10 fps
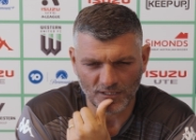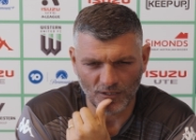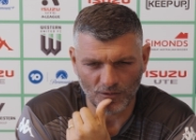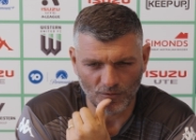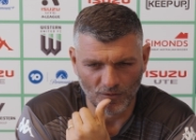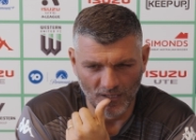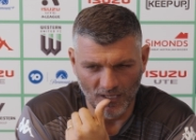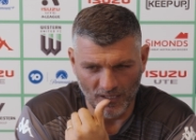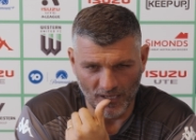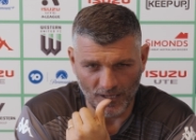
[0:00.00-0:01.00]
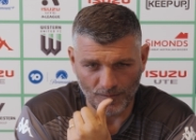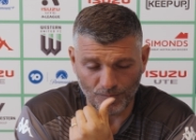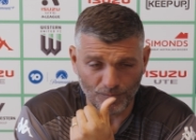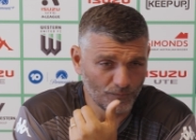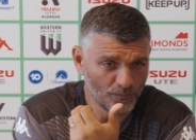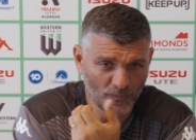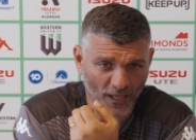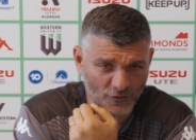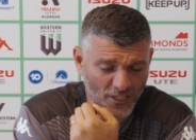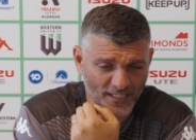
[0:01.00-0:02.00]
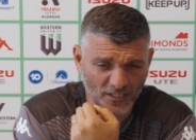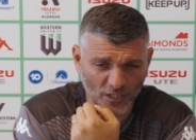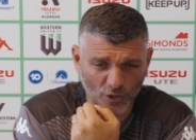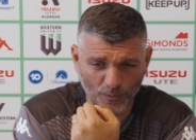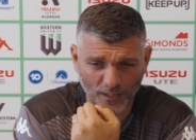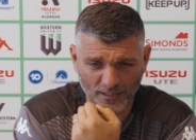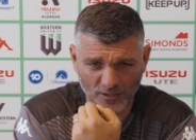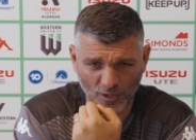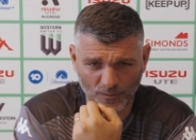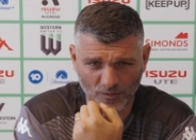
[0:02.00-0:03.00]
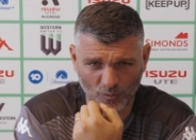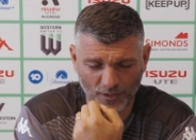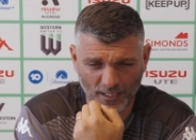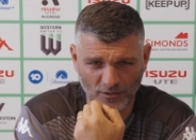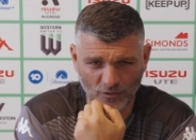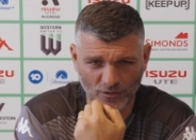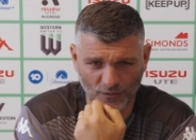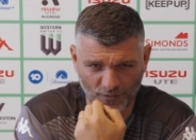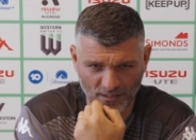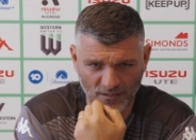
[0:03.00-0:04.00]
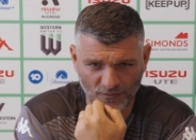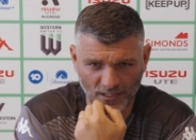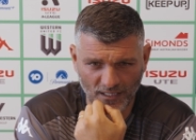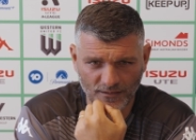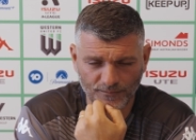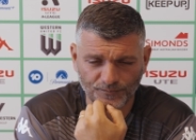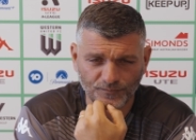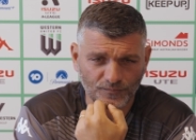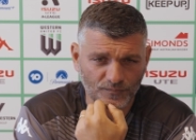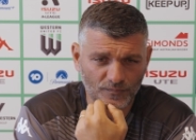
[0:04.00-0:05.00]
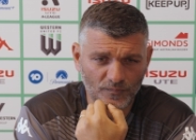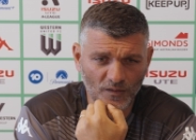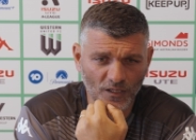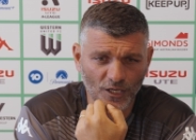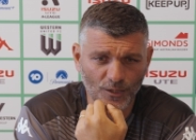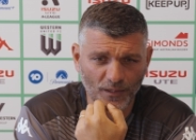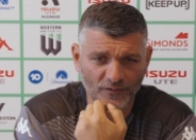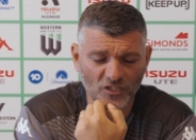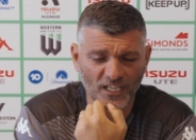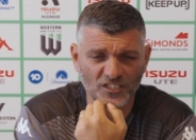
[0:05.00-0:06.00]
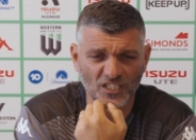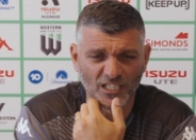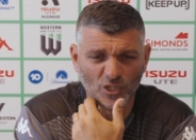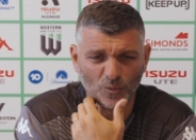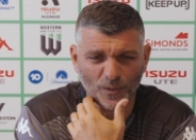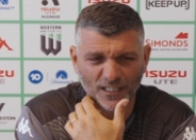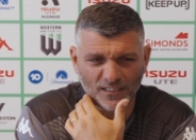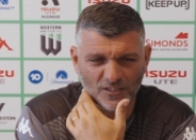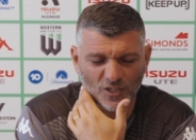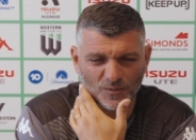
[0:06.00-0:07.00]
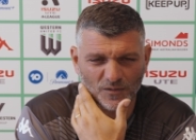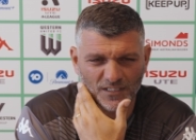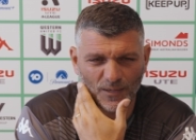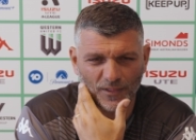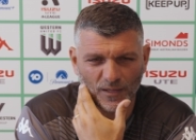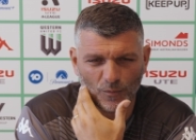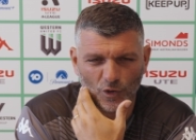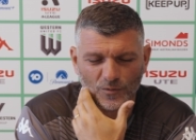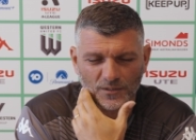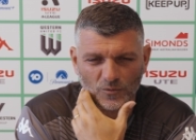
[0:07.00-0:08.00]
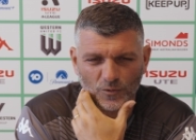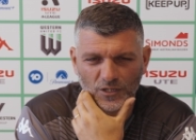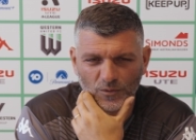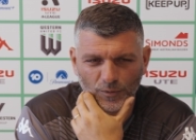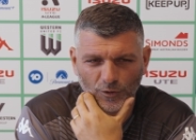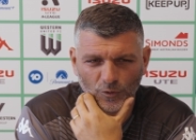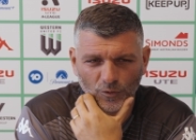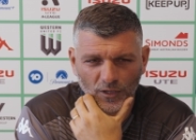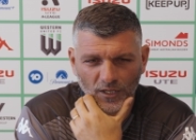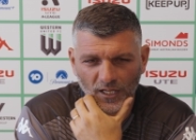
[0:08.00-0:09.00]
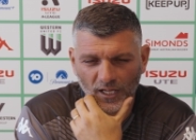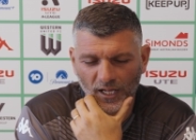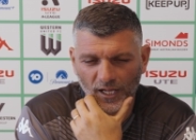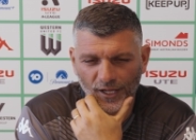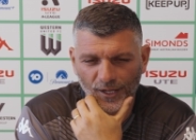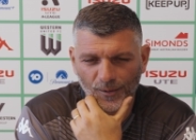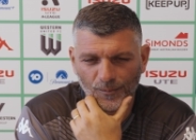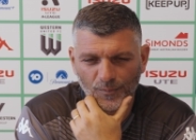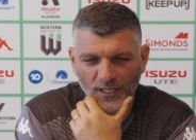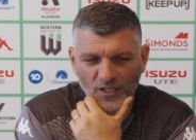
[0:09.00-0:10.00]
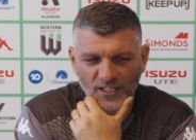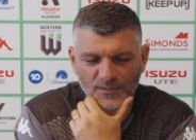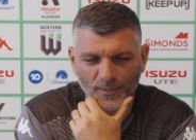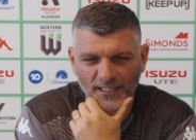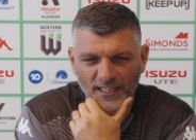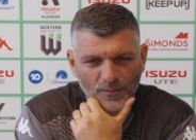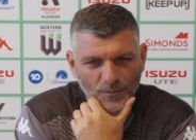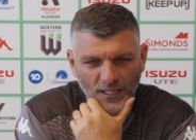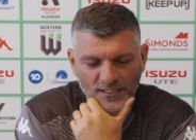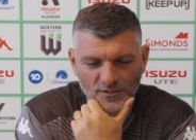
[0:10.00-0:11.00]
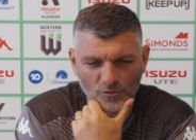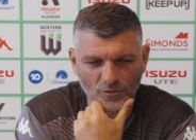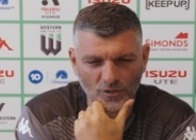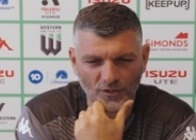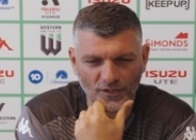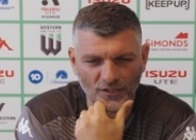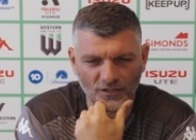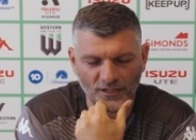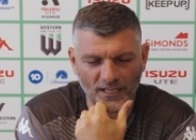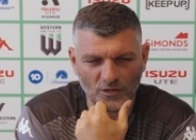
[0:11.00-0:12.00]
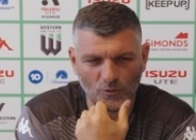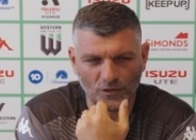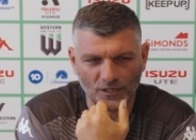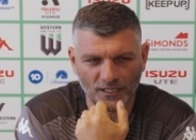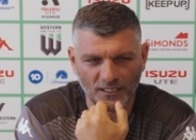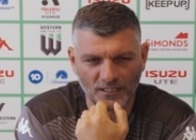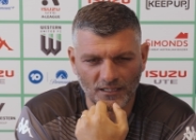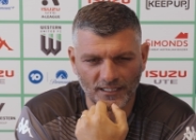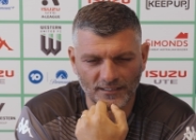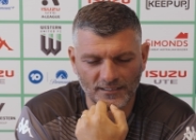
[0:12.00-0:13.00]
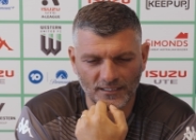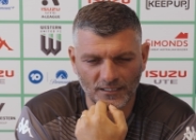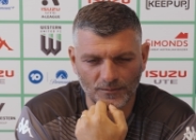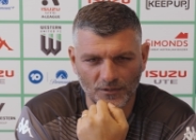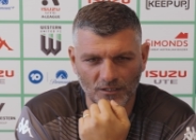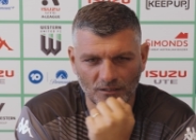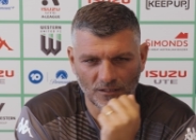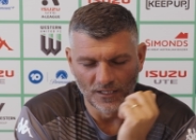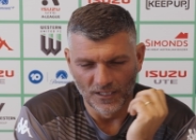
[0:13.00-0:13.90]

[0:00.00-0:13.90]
So. They've changed a little bit in terms of what they do defensively, and they've changed a little bit in terms of some of their movements with the ball. But you expect that, but they still got the, you know, that quality that you know,